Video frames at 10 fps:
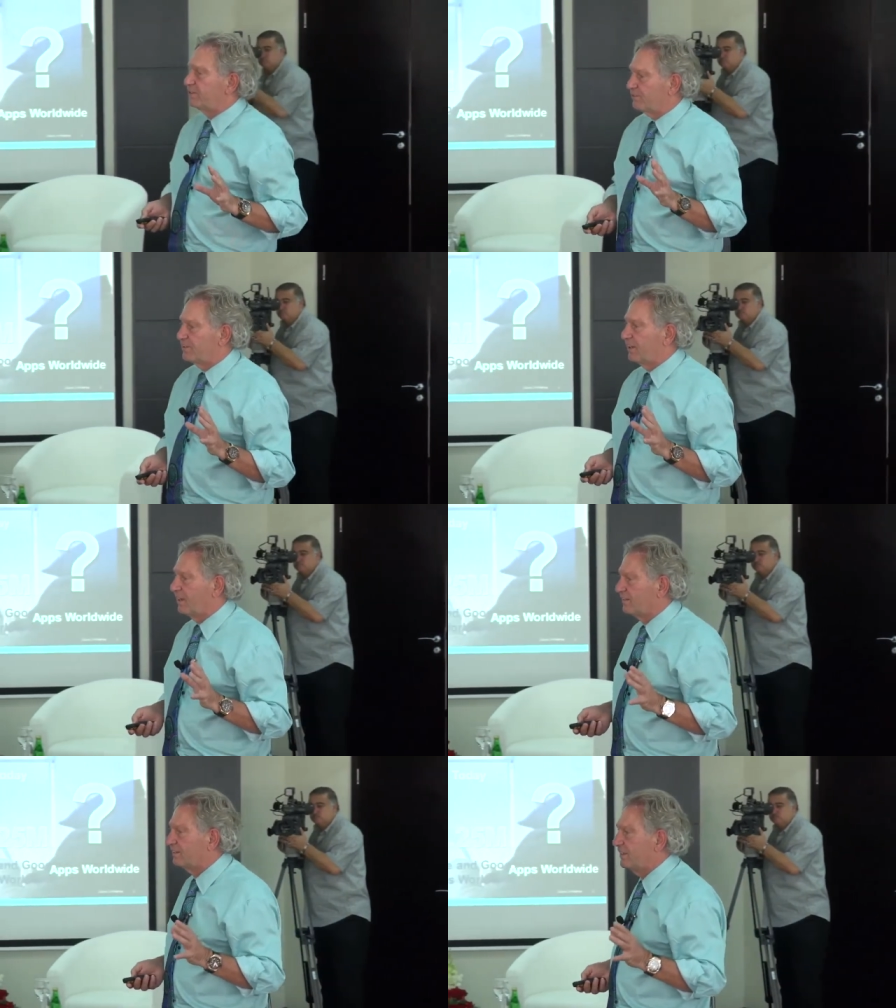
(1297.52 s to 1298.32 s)
over the
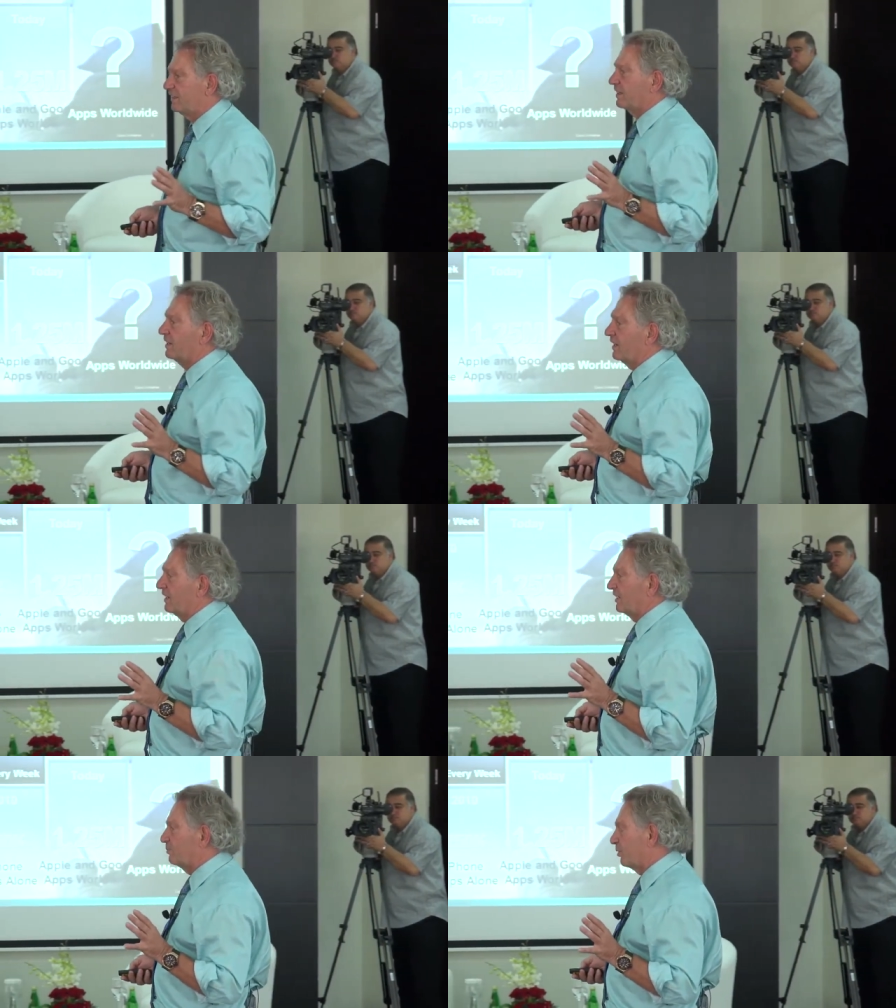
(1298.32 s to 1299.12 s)
last year
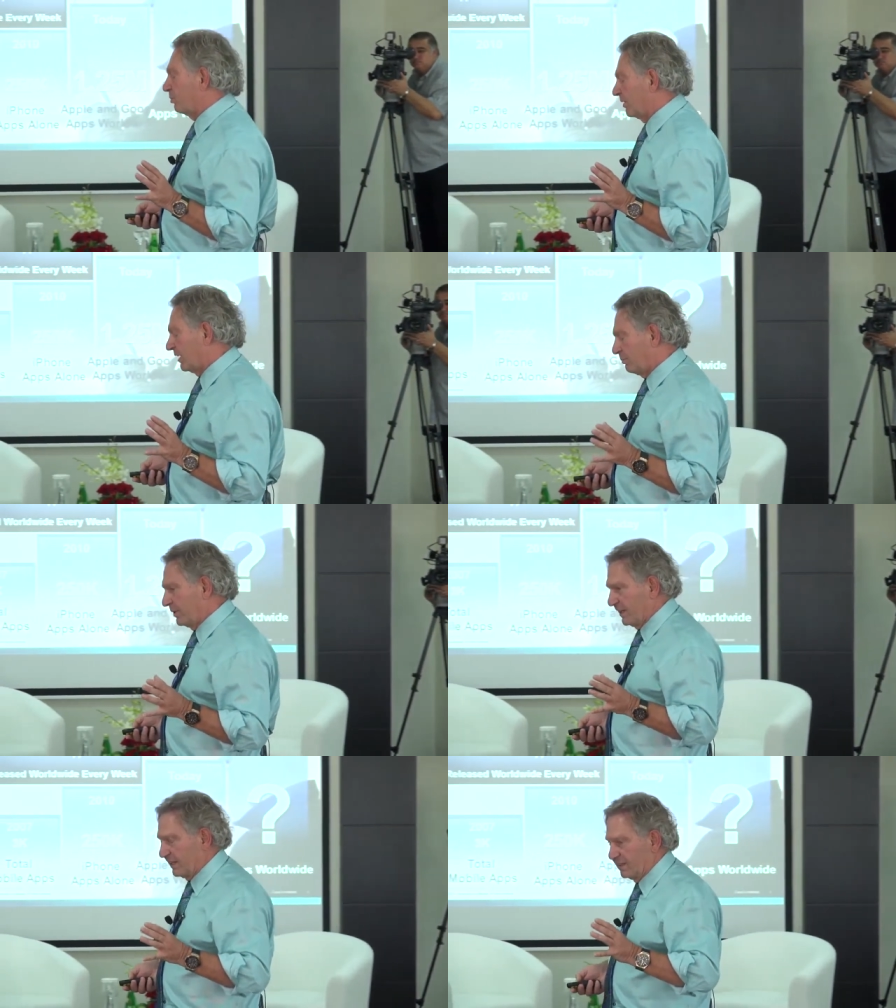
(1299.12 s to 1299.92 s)
has probably
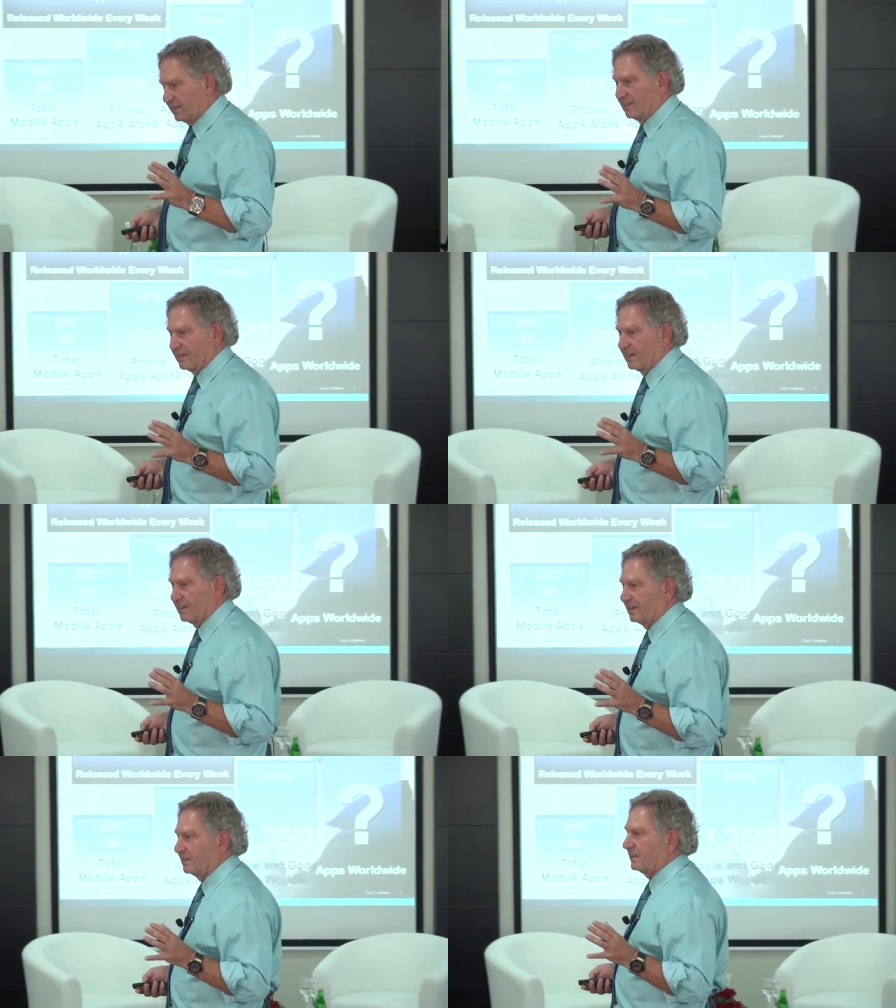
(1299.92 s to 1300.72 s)
been
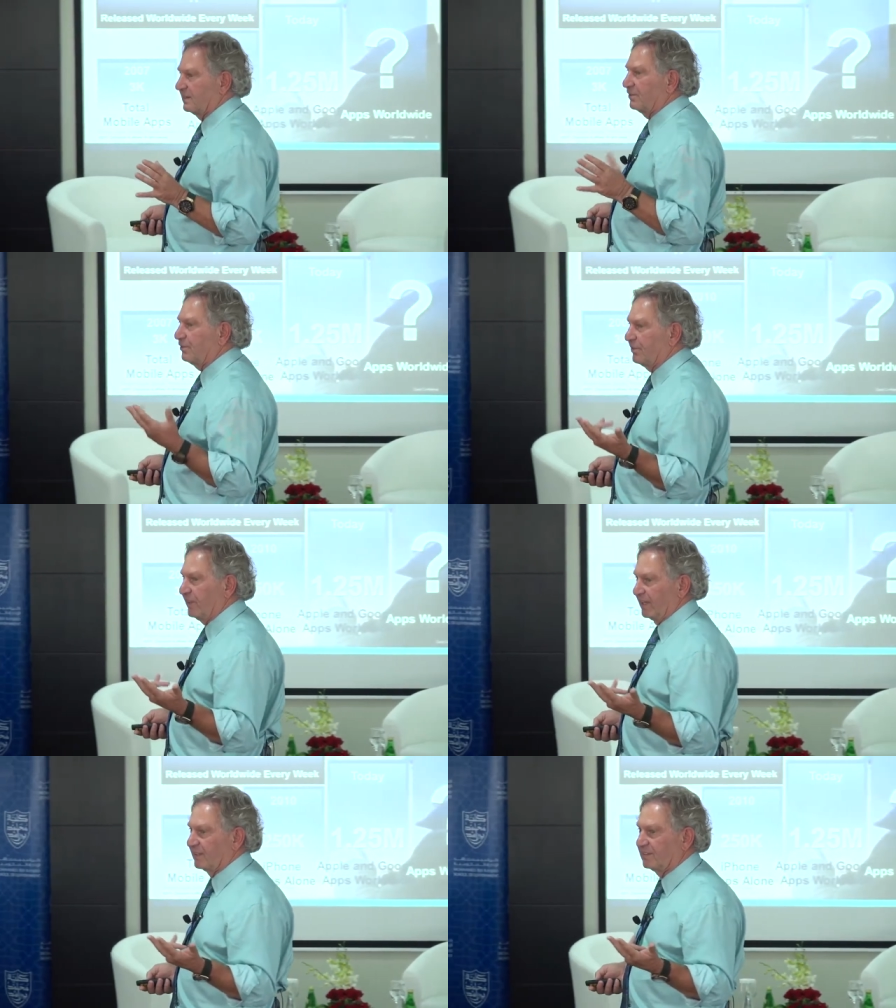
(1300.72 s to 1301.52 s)
uh, two
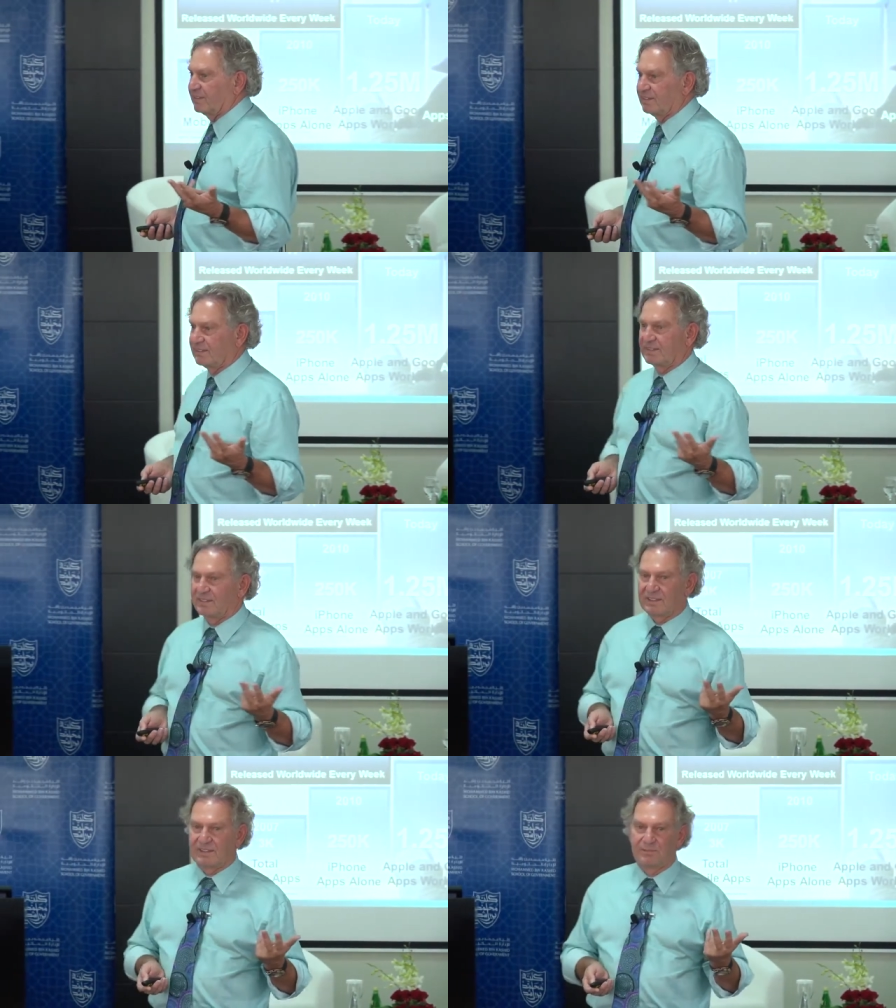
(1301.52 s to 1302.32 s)
things.
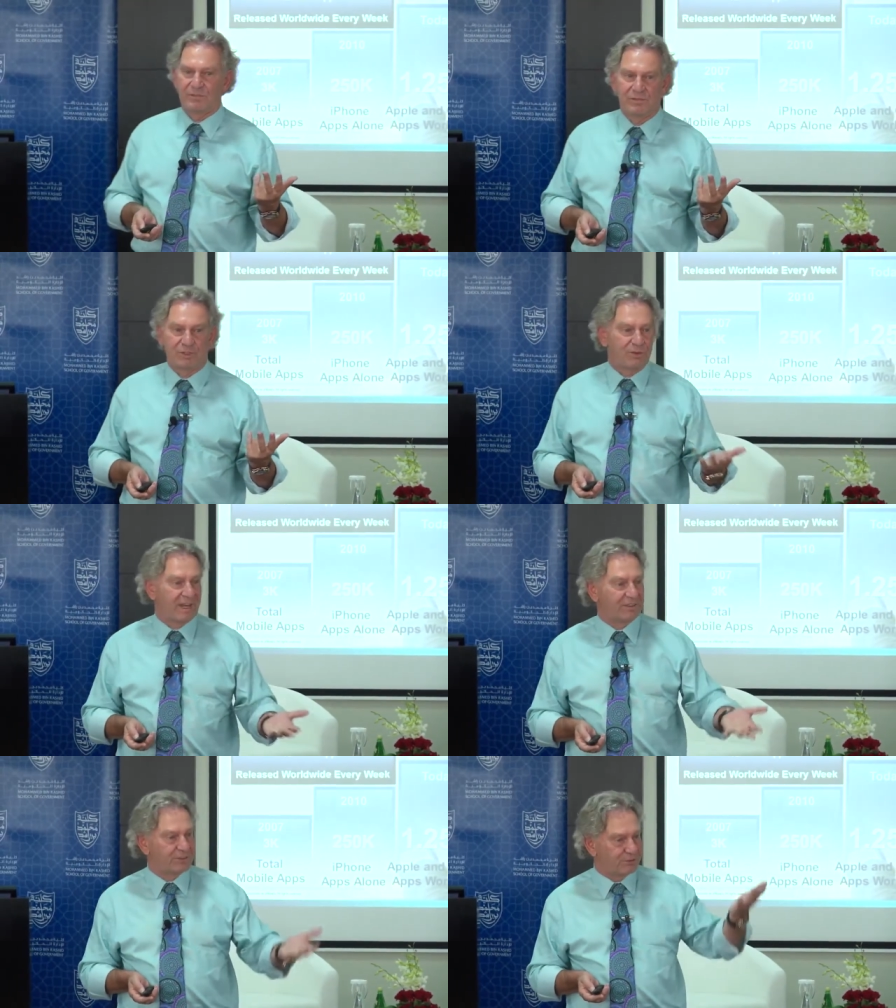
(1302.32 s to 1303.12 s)
Uh, the
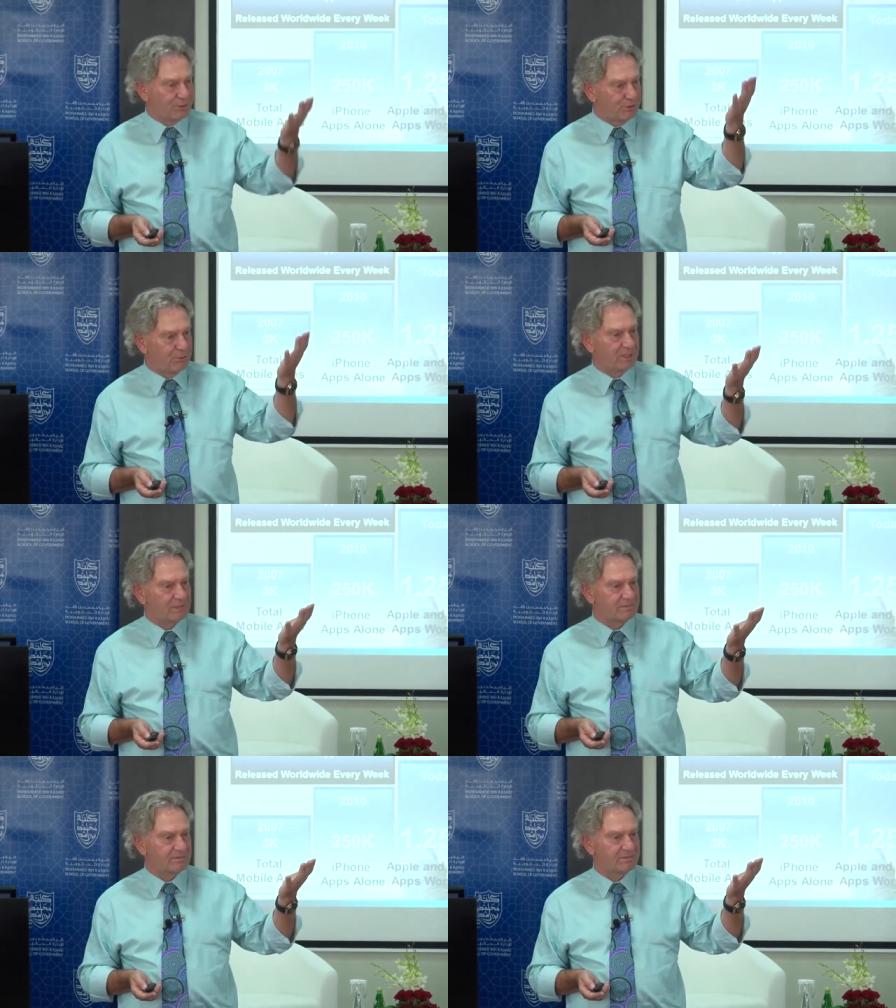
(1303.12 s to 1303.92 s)
rise of Uber.